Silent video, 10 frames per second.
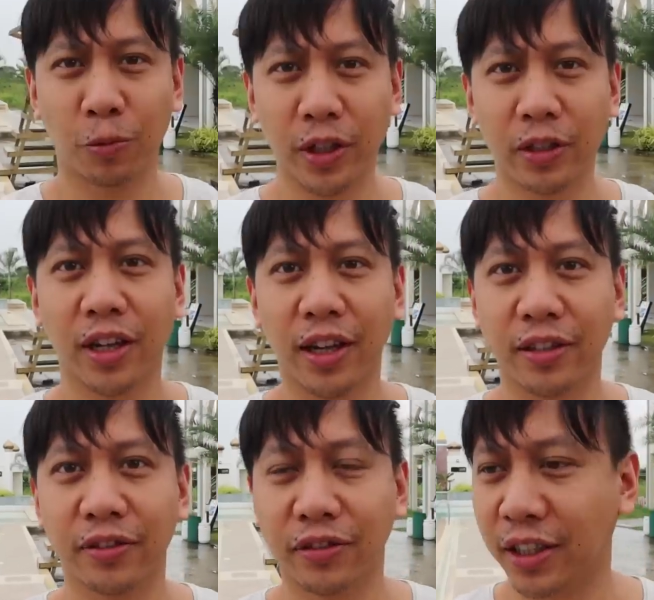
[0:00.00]
Real
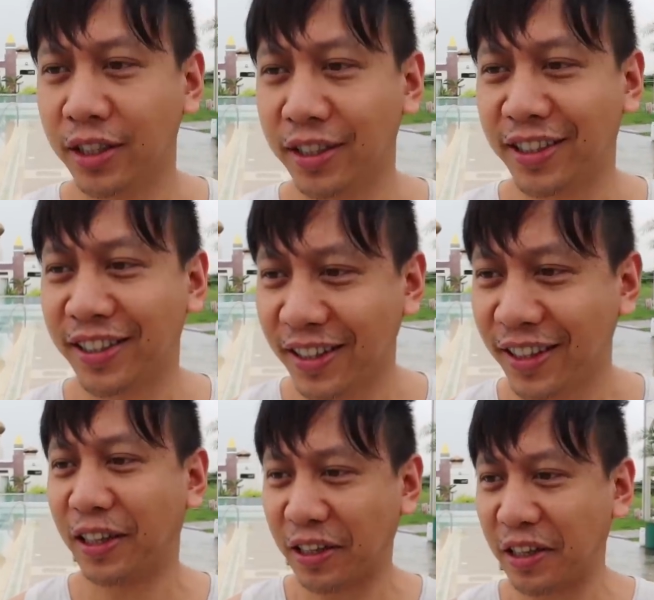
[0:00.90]
life is
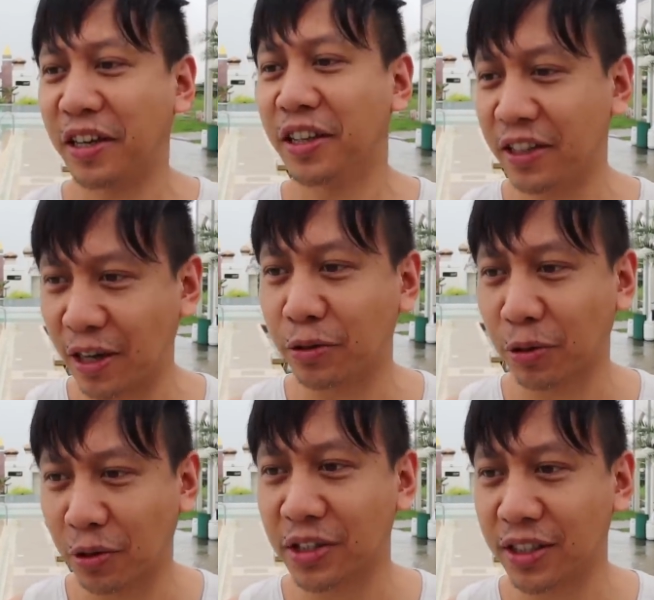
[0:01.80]
like in the
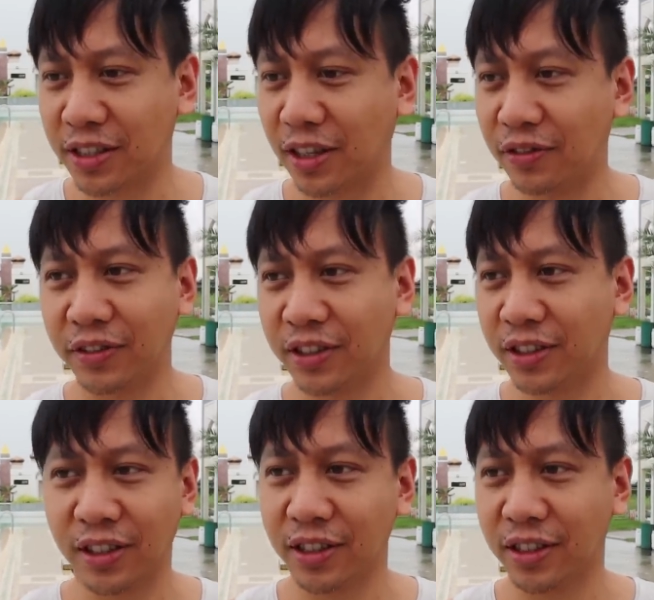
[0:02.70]
outdoors and stuff
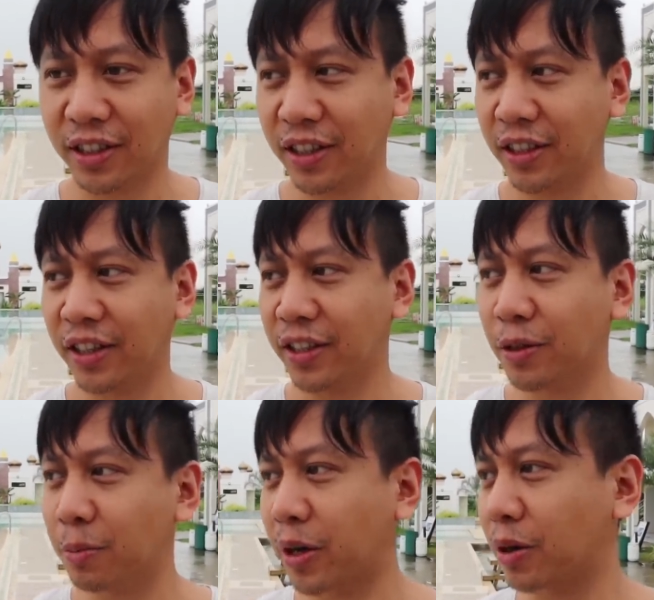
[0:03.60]
it's just
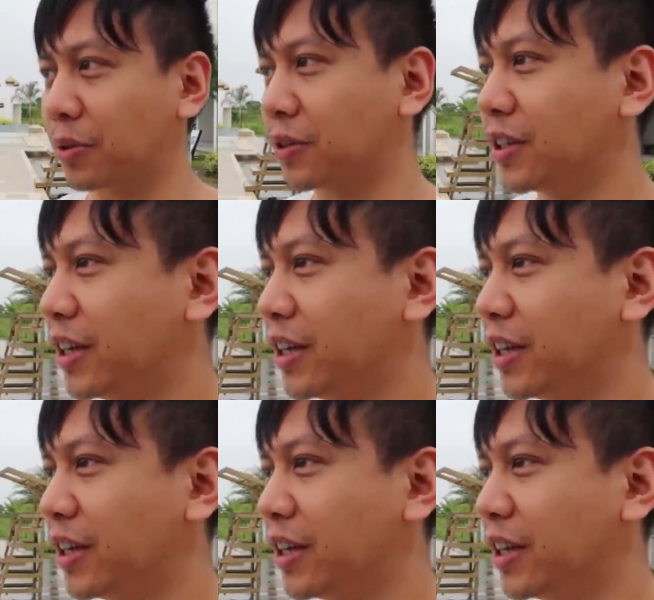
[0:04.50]
incomparable